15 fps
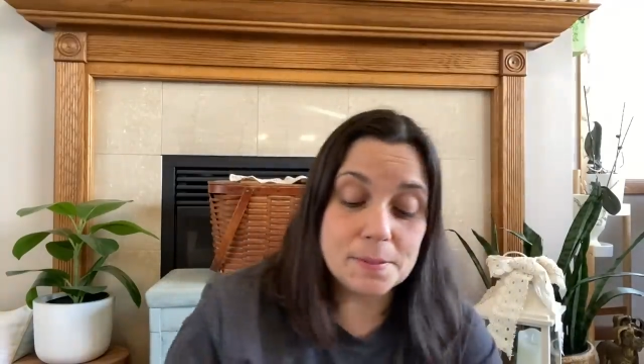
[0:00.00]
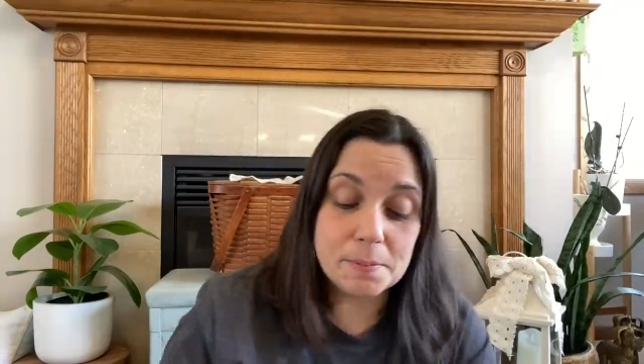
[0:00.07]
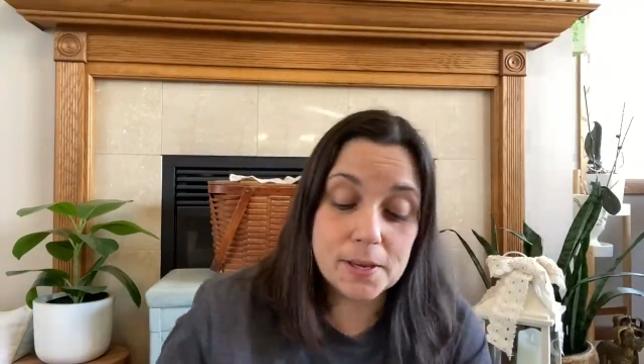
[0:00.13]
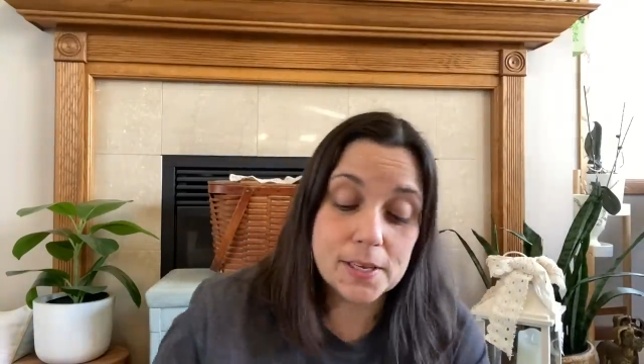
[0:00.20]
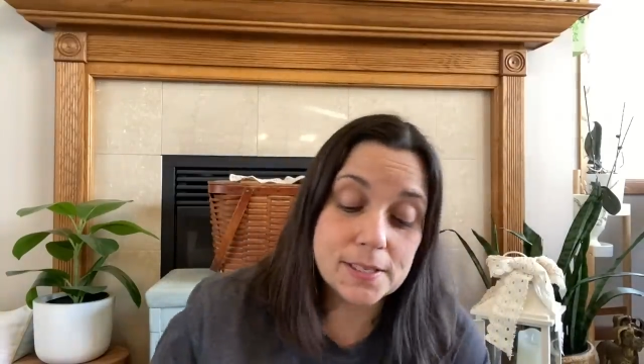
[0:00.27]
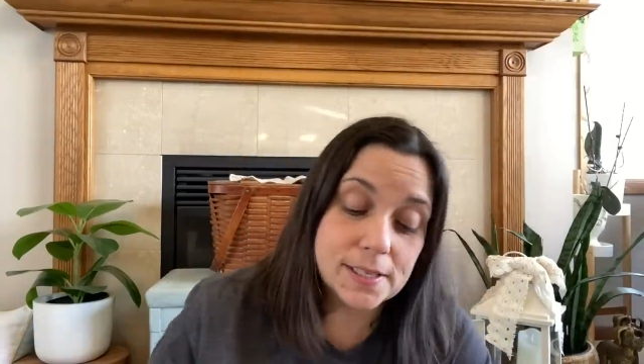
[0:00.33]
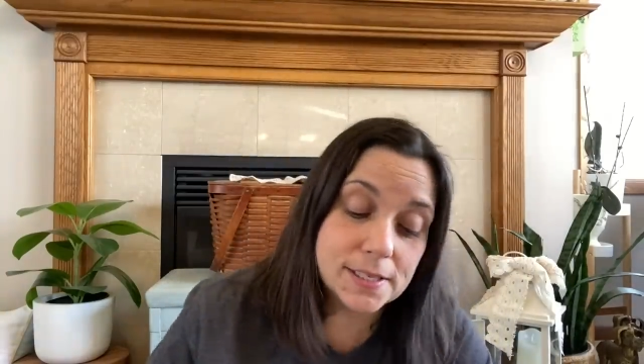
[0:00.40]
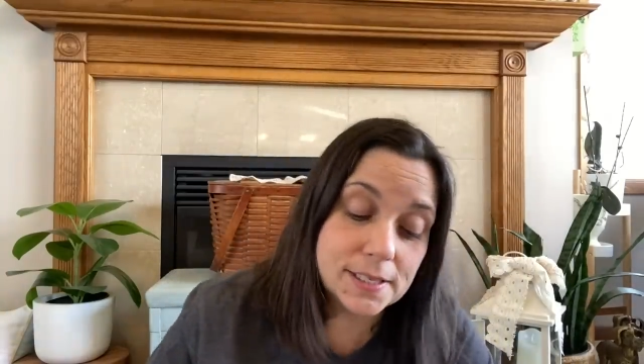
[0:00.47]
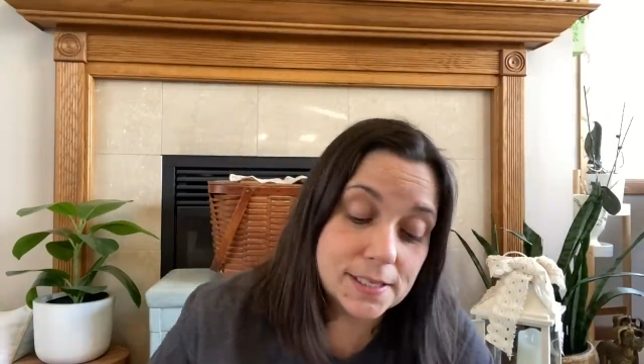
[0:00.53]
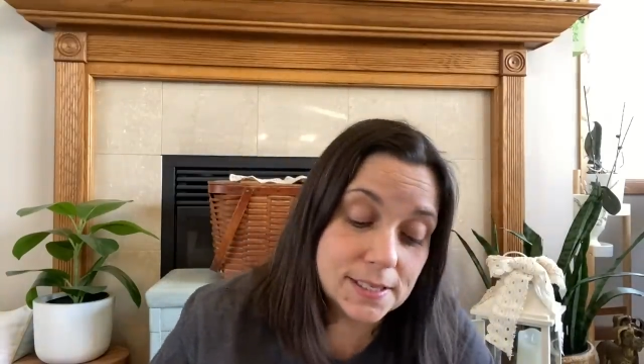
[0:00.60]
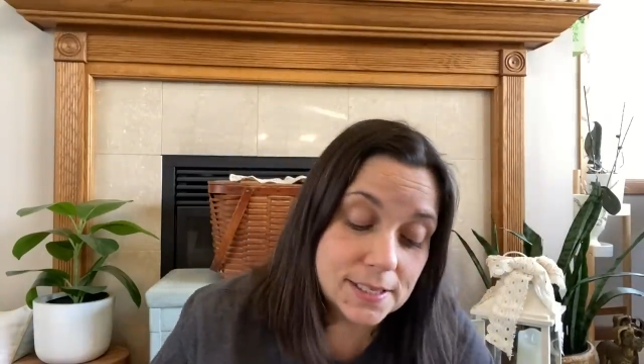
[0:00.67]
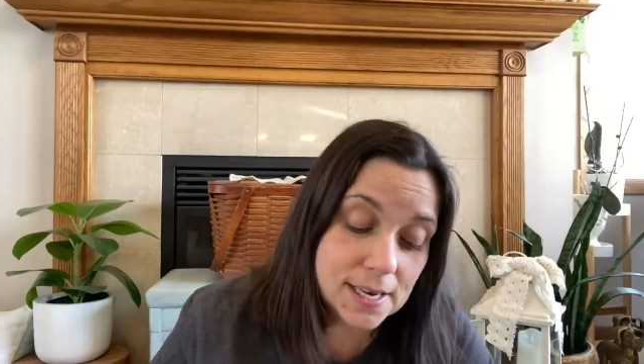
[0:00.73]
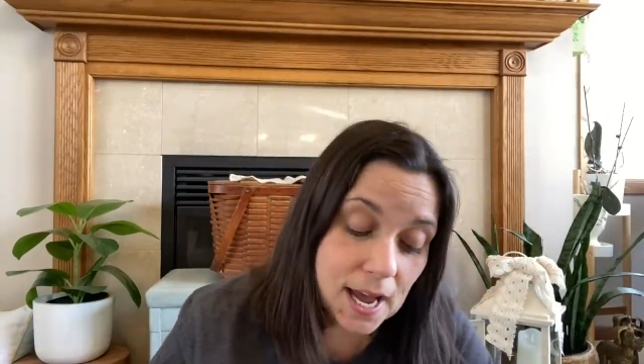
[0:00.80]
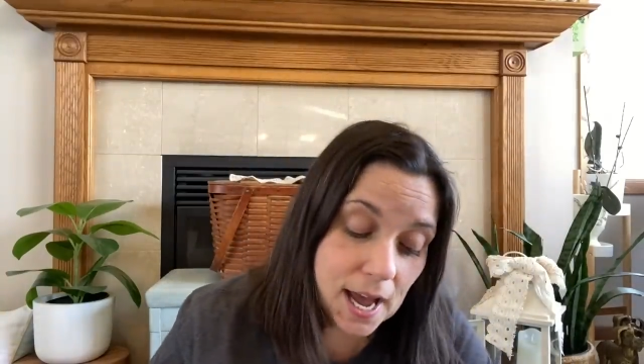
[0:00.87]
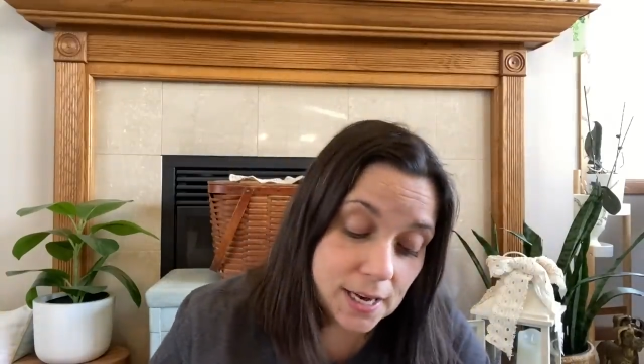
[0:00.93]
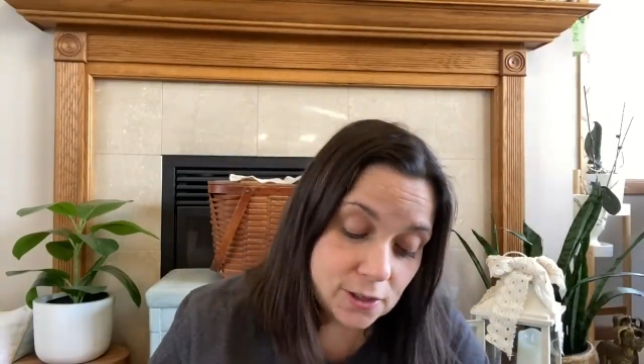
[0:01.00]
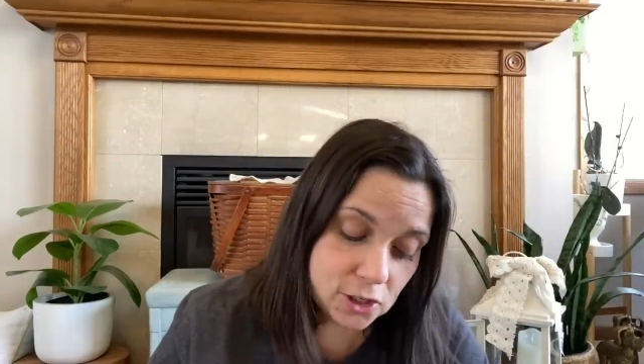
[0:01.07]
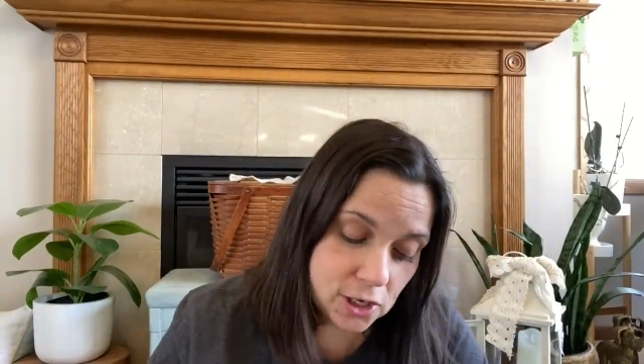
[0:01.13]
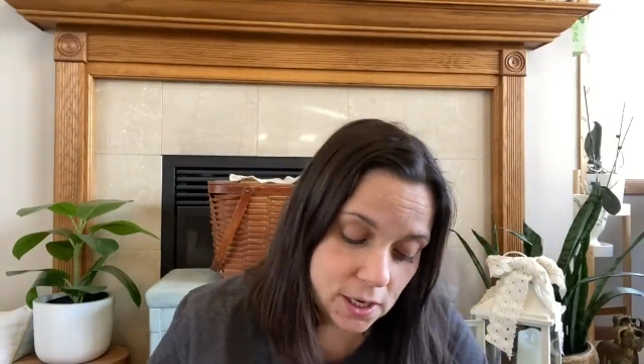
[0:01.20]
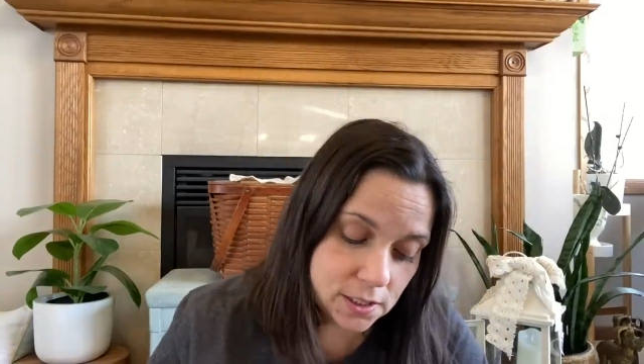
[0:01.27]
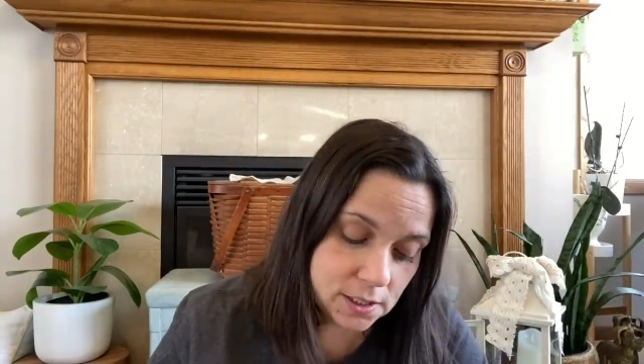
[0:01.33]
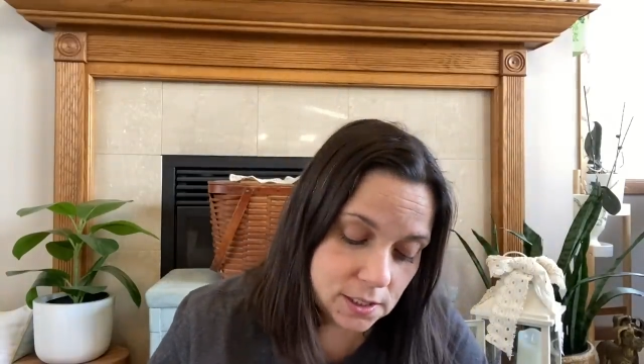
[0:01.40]
because this is not
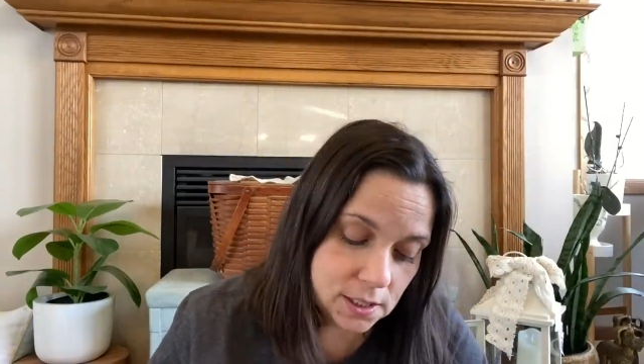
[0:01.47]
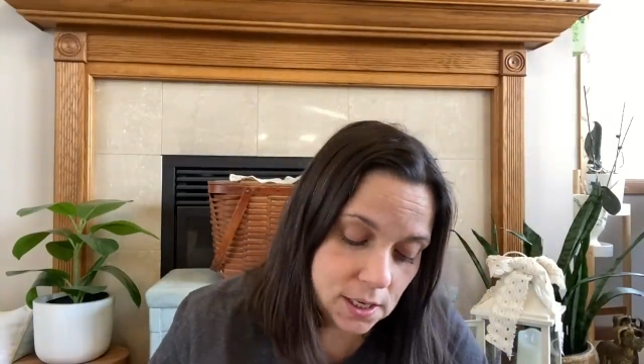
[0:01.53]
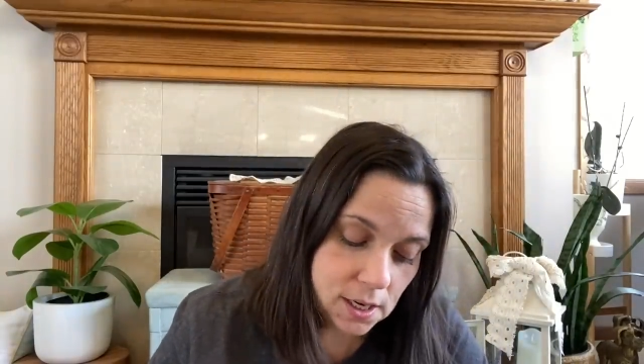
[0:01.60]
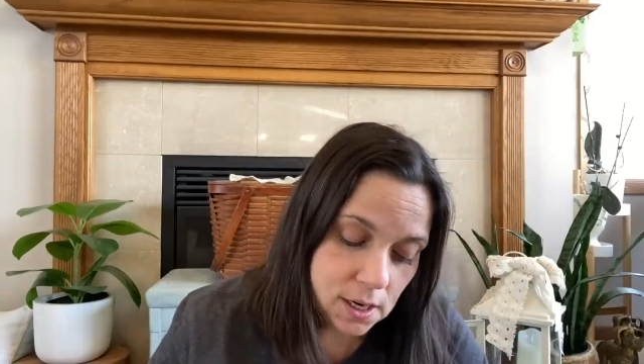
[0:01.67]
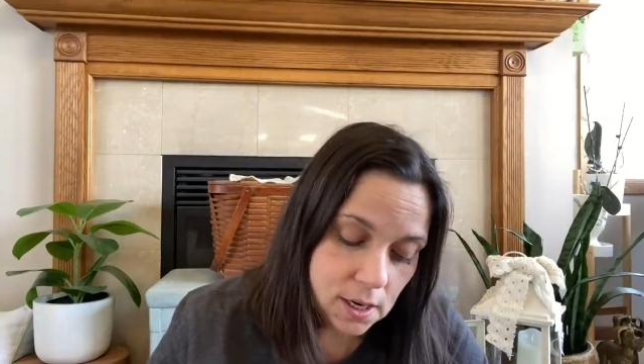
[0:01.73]
just